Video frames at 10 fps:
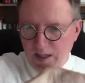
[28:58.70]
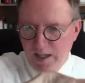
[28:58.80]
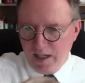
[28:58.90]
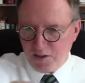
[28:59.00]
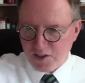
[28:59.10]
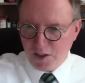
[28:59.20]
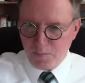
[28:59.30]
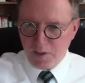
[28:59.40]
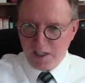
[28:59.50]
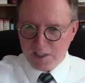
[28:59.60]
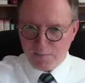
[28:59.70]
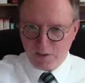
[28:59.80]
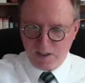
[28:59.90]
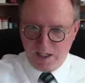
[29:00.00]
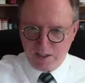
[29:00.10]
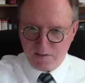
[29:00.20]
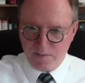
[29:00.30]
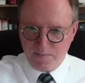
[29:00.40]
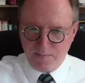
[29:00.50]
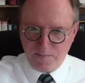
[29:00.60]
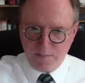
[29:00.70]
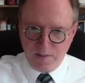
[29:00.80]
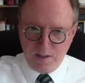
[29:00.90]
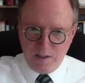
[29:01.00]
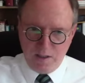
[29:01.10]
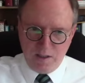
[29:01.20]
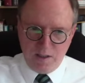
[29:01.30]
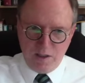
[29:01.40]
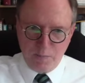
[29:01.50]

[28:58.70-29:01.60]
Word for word: and there's no place for doctrine, no